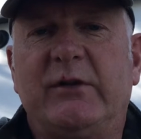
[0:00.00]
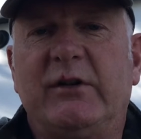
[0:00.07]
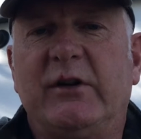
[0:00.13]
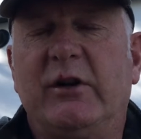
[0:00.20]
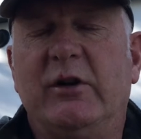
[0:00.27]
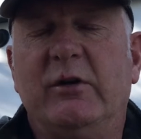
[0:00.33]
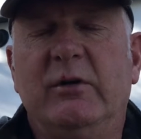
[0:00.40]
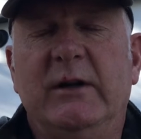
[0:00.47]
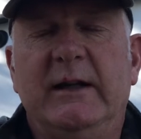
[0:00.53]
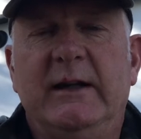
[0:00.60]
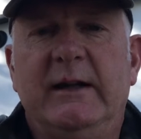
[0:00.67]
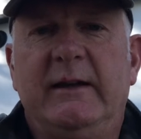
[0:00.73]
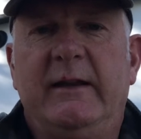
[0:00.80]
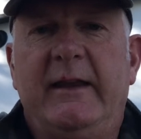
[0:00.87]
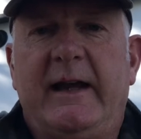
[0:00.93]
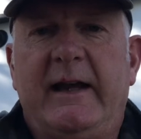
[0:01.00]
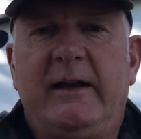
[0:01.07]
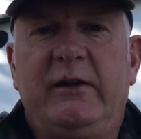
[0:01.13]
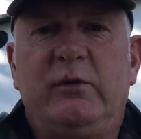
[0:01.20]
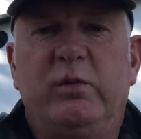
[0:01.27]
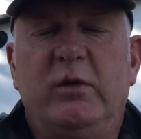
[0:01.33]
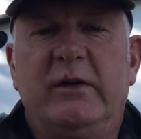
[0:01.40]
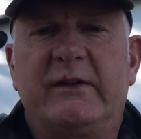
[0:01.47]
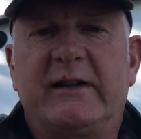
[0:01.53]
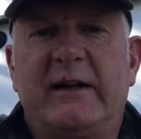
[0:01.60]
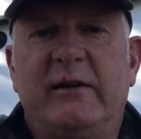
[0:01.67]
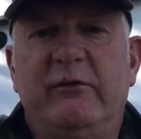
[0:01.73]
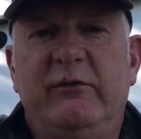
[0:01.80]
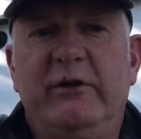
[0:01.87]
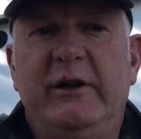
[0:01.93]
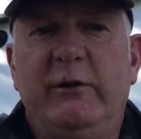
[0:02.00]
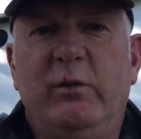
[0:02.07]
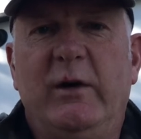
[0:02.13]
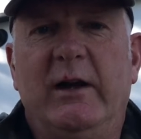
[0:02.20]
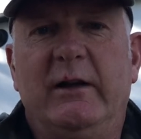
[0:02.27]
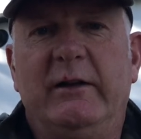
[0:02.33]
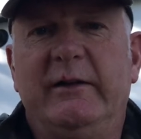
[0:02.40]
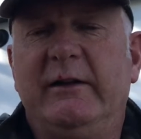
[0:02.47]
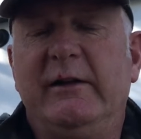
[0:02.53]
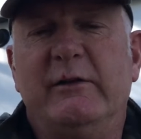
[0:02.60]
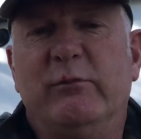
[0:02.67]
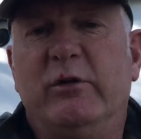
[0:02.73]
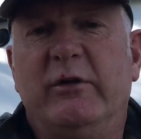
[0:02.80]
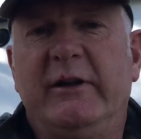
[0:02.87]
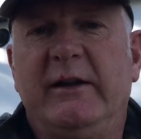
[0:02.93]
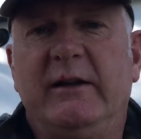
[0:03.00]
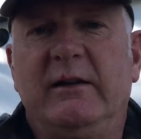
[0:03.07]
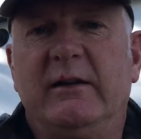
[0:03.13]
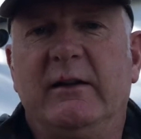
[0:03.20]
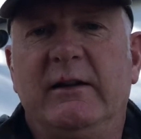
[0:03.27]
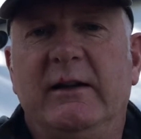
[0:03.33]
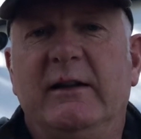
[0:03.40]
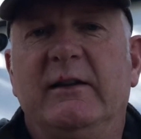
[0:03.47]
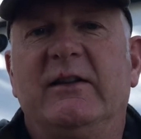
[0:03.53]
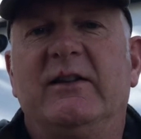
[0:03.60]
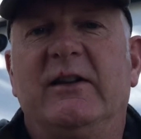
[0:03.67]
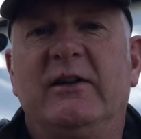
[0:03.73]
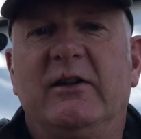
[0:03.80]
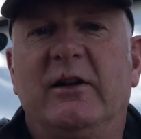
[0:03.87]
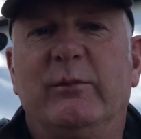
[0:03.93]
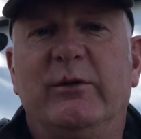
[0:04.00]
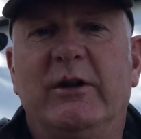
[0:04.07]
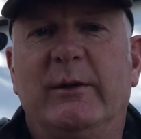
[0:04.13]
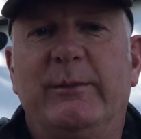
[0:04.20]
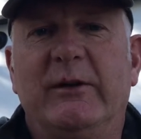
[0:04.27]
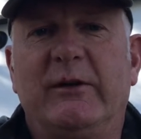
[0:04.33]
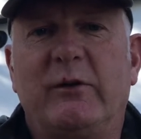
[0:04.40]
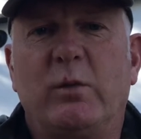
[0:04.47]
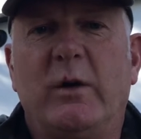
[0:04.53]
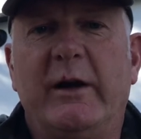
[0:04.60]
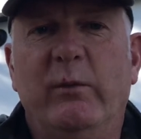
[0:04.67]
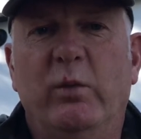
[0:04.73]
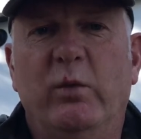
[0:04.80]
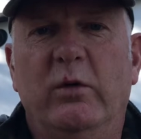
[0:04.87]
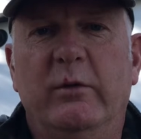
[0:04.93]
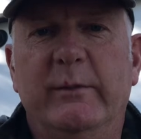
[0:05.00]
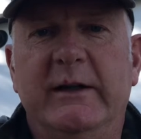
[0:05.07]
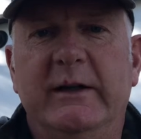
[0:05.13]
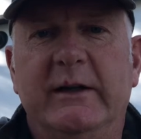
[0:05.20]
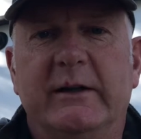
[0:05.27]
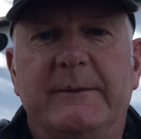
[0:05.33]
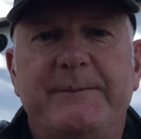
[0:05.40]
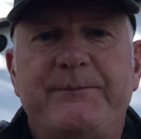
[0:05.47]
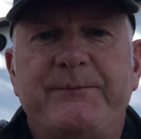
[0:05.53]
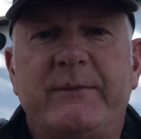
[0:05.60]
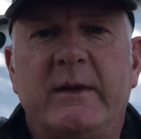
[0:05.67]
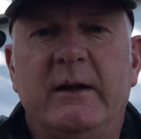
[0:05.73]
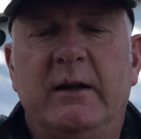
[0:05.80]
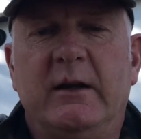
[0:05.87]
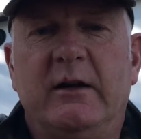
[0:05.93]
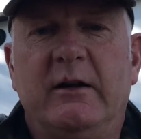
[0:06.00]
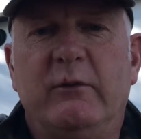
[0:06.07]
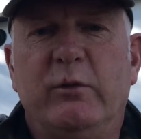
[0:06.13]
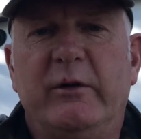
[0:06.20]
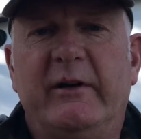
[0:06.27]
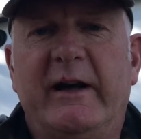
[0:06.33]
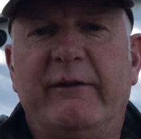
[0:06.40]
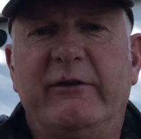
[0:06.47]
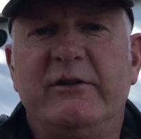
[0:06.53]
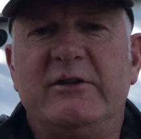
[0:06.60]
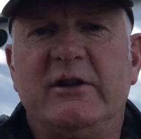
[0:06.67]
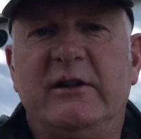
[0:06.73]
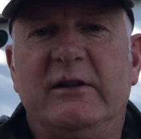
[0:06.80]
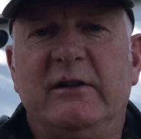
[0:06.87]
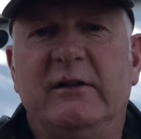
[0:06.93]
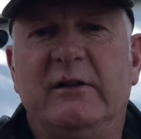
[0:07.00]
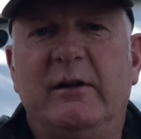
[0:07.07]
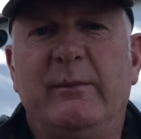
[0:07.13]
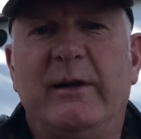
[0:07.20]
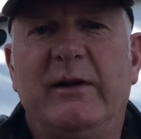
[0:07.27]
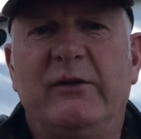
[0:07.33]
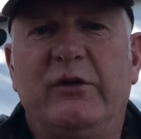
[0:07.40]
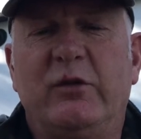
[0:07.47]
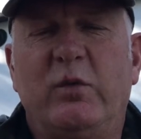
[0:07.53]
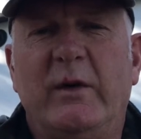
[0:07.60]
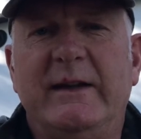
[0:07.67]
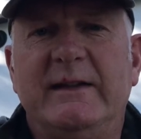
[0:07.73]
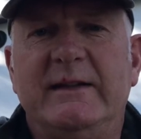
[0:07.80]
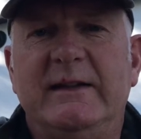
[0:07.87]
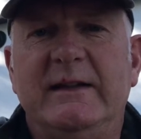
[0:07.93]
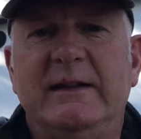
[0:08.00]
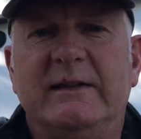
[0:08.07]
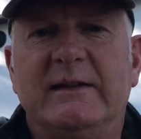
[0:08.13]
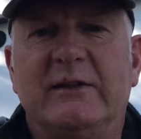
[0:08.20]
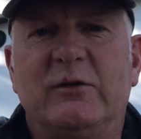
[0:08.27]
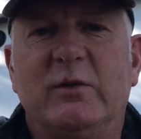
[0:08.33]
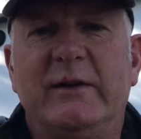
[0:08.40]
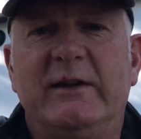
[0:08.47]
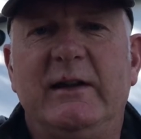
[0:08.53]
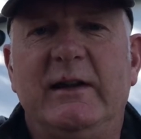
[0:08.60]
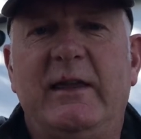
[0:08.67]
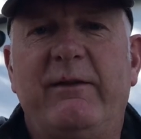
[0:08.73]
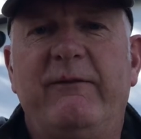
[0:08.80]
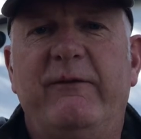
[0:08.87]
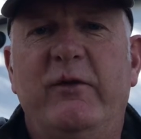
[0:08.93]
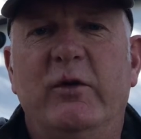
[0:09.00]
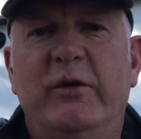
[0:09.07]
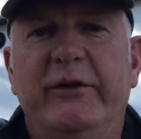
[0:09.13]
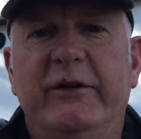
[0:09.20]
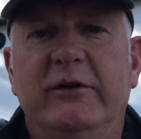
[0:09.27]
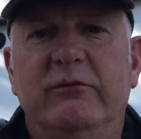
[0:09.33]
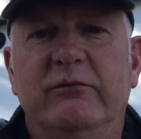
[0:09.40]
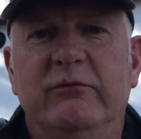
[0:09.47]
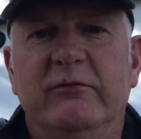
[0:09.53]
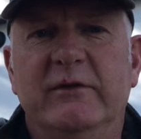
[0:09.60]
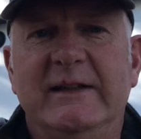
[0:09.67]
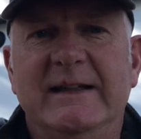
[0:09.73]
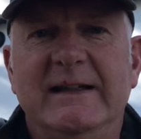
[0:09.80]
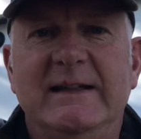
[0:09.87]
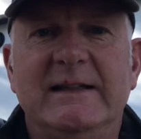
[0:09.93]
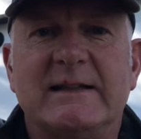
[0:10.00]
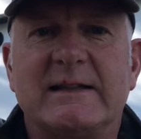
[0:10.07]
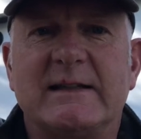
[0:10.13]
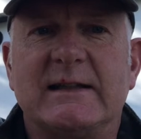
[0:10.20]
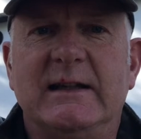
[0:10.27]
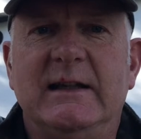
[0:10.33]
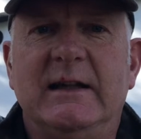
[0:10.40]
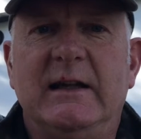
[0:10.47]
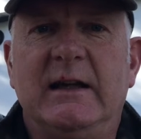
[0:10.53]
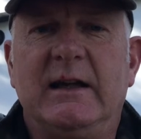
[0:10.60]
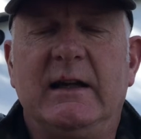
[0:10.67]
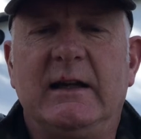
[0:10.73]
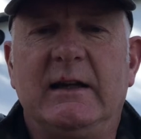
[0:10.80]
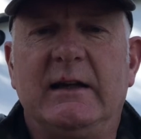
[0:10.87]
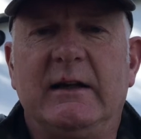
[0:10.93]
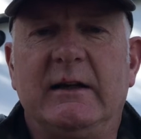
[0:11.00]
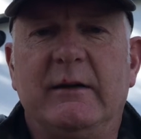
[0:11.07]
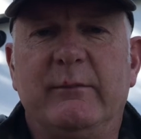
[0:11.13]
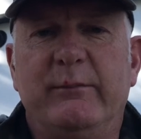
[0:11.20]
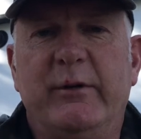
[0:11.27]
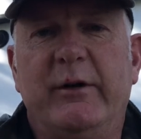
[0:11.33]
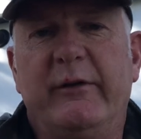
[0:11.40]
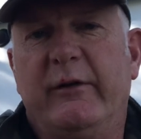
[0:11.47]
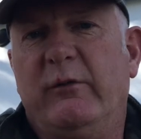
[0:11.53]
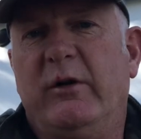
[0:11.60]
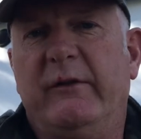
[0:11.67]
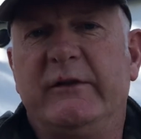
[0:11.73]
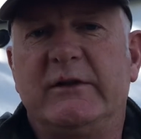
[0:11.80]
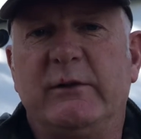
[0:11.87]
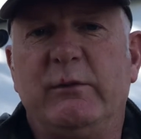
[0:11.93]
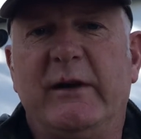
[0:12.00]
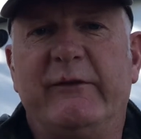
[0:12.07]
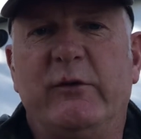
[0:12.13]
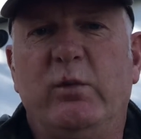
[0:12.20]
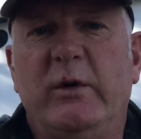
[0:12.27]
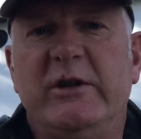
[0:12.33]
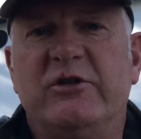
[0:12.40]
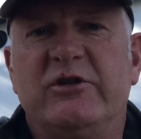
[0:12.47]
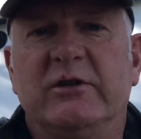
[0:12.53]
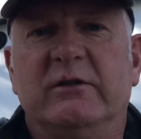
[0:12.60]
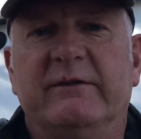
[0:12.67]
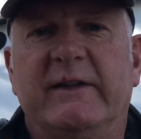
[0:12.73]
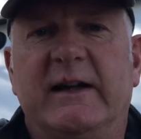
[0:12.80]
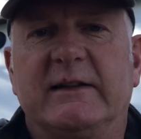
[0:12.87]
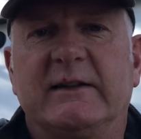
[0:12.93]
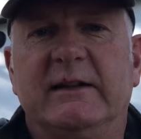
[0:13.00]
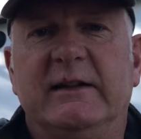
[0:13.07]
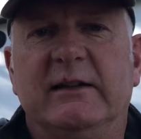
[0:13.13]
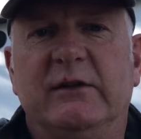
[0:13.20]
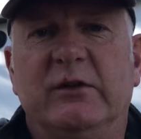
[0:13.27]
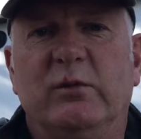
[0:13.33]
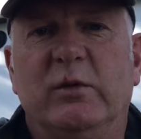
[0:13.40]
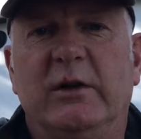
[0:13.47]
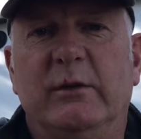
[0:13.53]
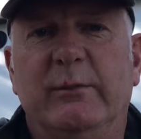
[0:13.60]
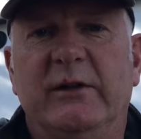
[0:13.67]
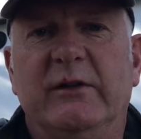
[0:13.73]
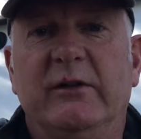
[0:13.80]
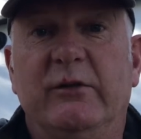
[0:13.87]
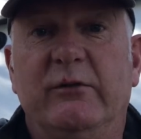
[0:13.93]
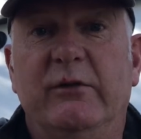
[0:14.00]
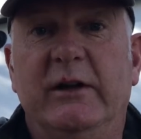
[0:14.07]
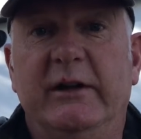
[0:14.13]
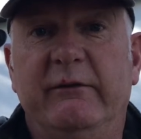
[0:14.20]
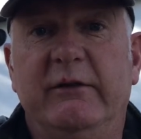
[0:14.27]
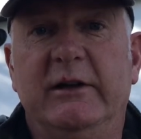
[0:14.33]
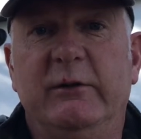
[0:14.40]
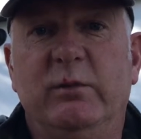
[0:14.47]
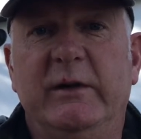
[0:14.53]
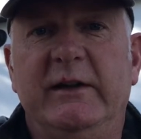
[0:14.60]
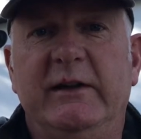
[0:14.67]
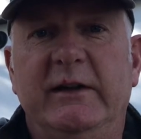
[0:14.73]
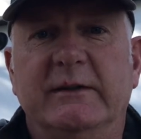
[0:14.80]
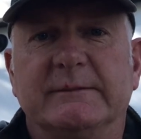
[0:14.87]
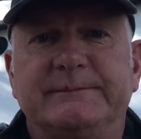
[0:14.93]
So that has worked out really well. And in the morning, again, the sun comes up, it's quite warm here. Uh, we're averaging about 20 to 24 degrees. Uh, but obviously we have a wind chill factor here as well because it's really, really windy.